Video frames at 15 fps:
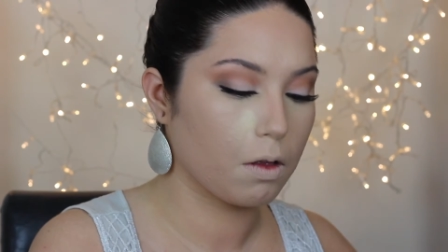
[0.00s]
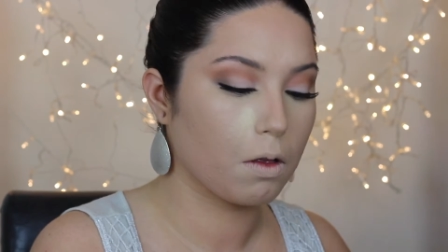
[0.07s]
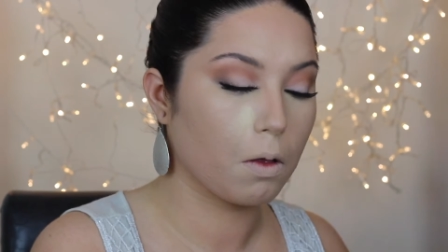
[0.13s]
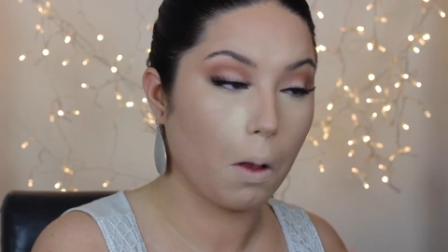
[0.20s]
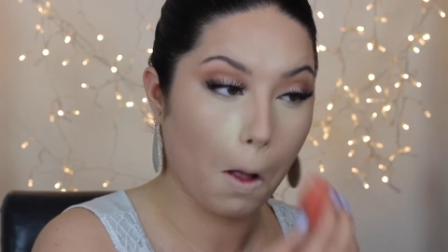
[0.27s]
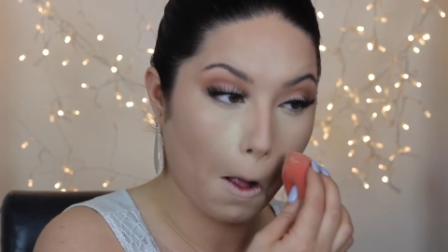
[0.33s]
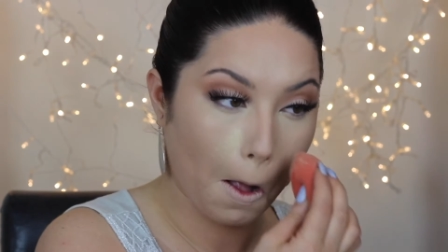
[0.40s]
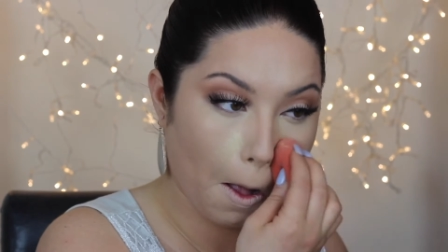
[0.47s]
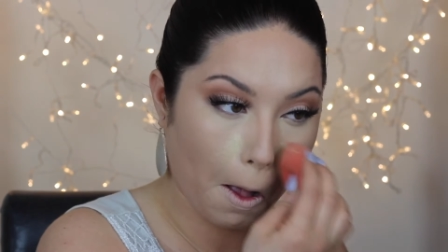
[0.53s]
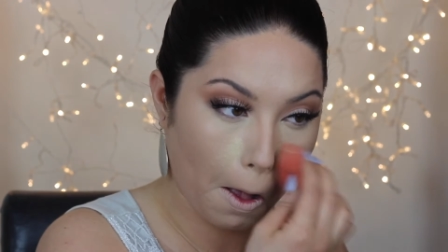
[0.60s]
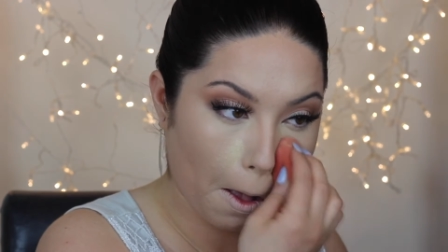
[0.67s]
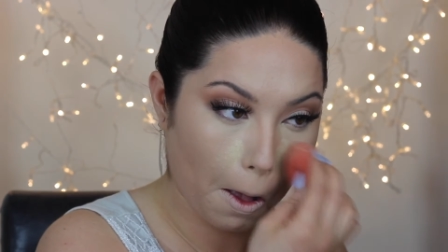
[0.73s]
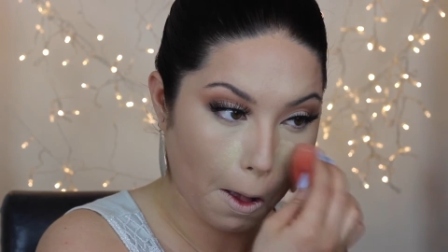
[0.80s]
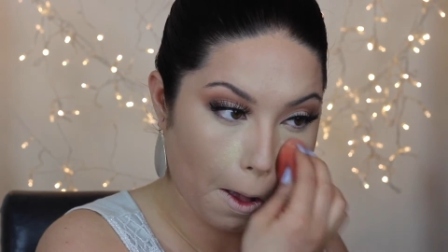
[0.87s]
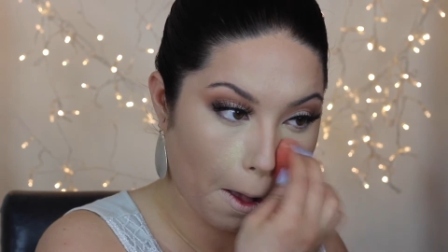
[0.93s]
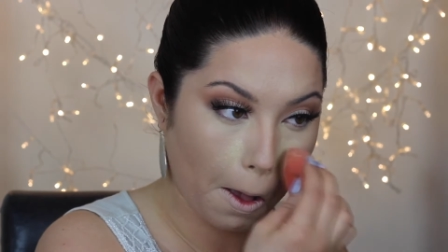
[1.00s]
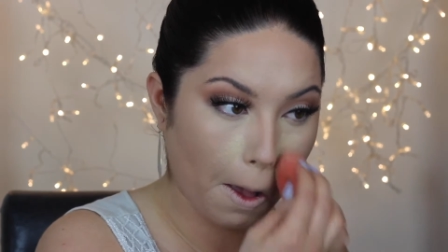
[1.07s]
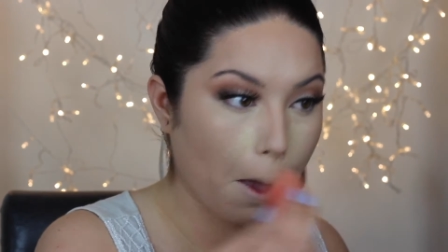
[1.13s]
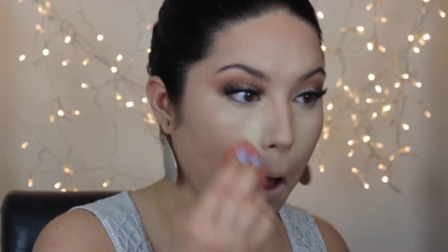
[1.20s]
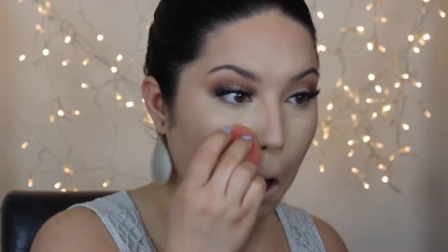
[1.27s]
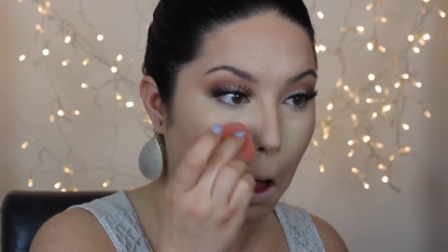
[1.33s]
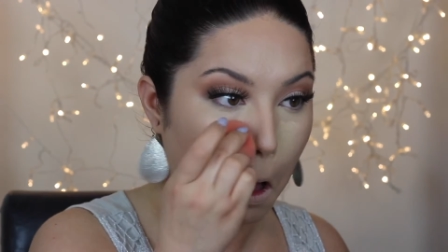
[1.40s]
So I jumped the gun a little
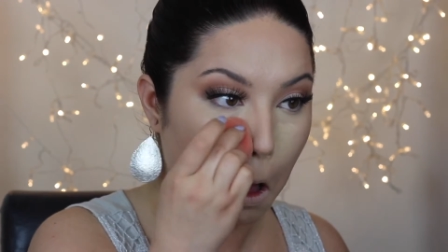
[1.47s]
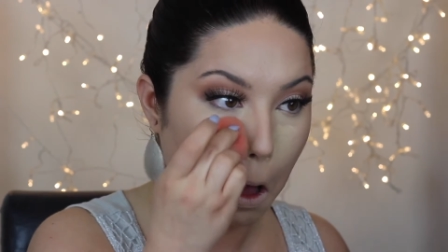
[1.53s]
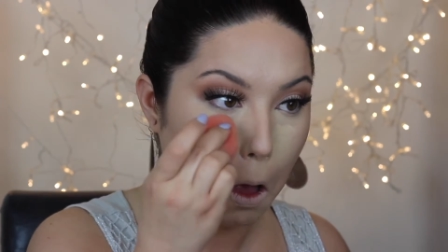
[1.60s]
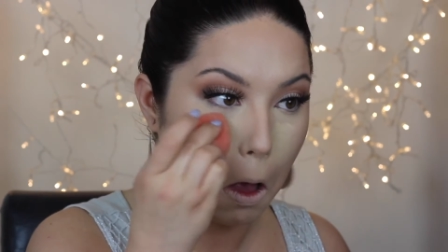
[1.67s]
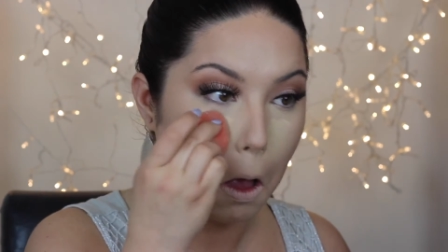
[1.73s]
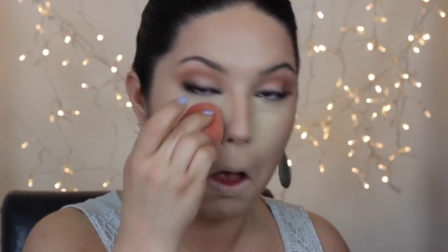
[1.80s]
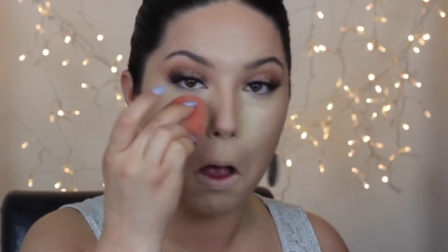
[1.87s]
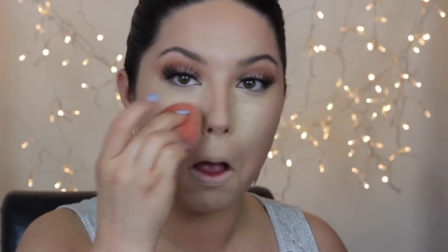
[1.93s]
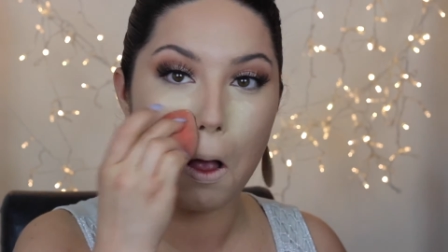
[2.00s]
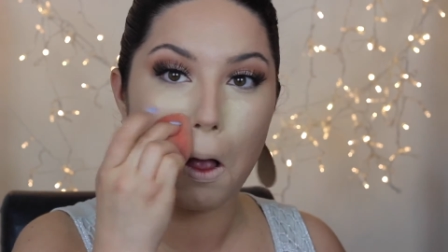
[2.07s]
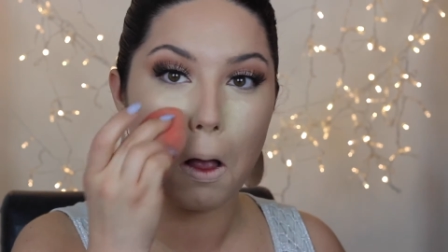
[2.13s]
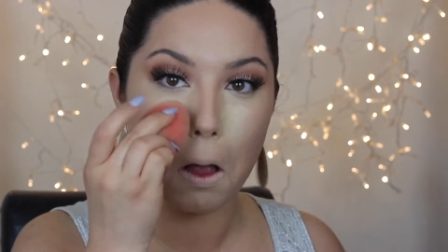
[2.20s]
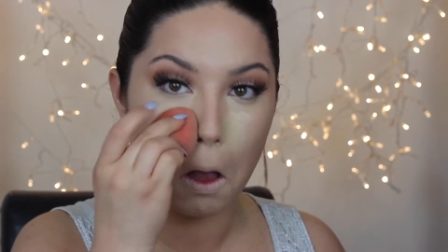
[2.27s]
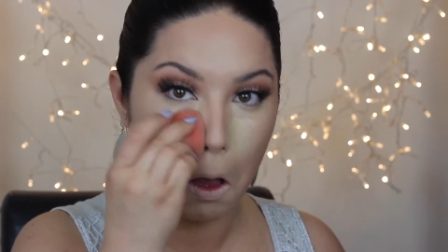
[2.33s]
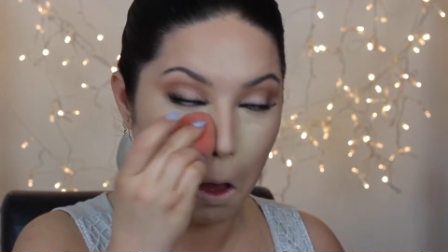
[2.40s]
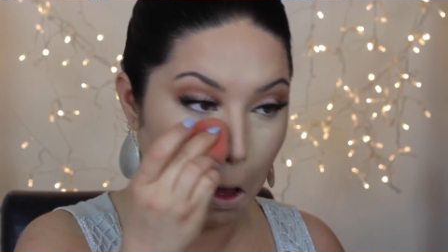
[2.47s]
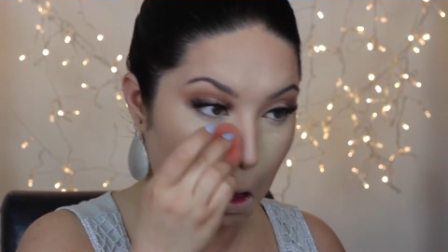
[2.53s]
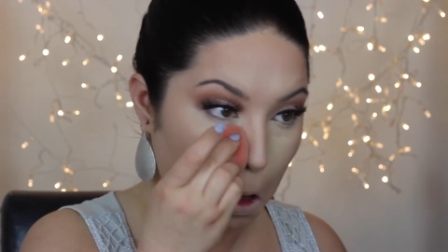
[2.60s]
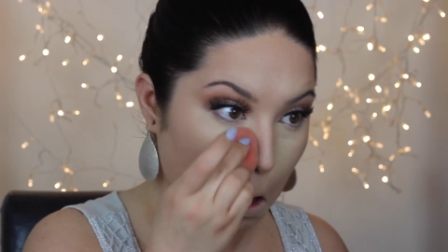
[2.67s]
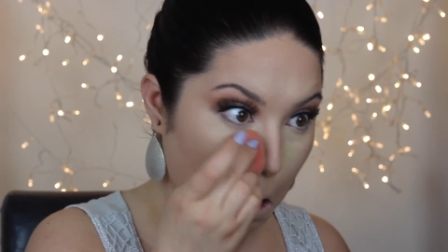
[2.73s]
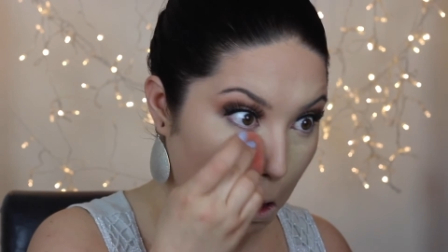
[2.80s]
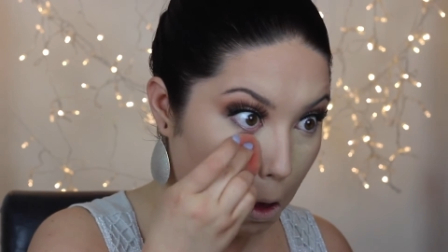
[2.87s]
bit and
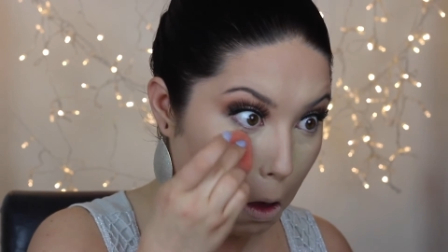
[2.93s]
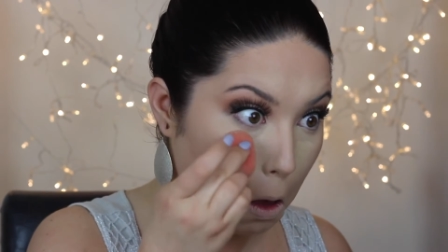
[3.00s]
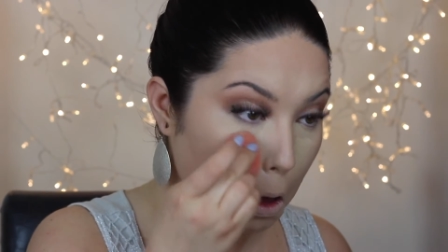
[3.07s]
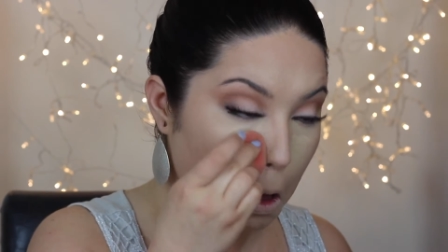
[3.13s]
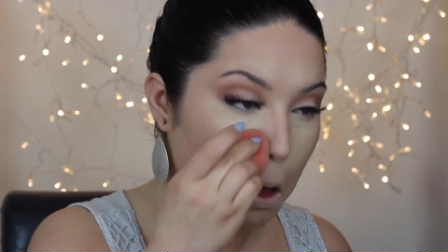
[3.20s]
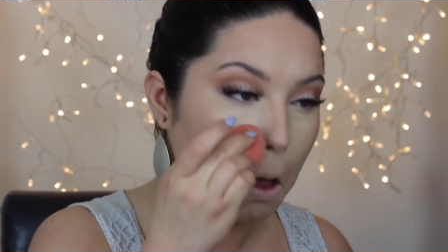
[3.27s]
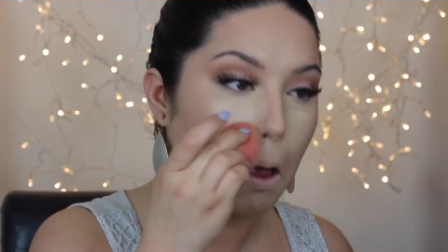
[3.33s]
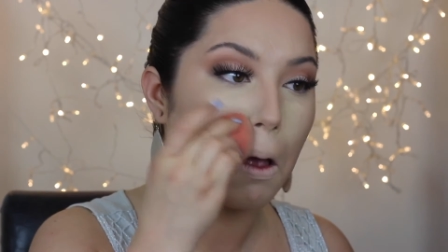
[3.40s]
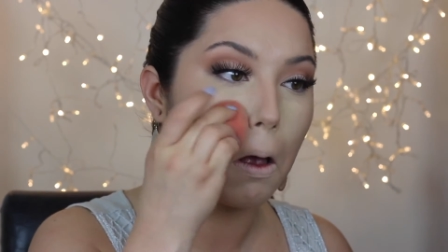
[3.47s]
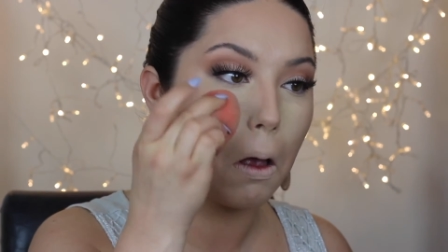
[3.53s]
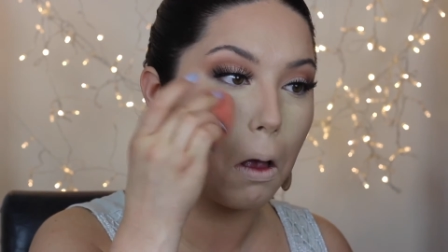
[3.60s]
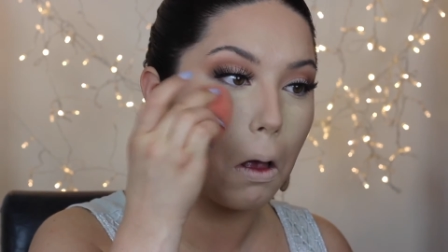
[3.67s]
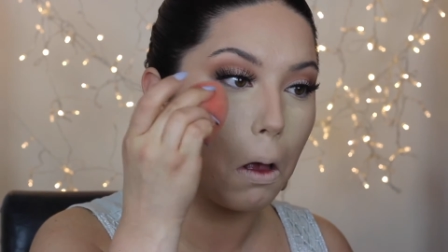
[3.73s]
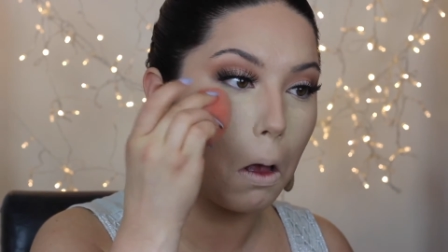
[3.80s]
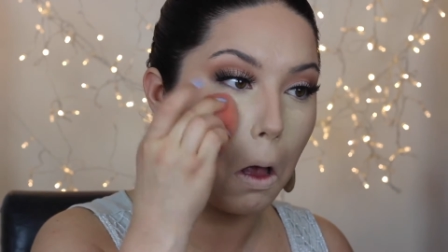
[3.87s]
set my under eye.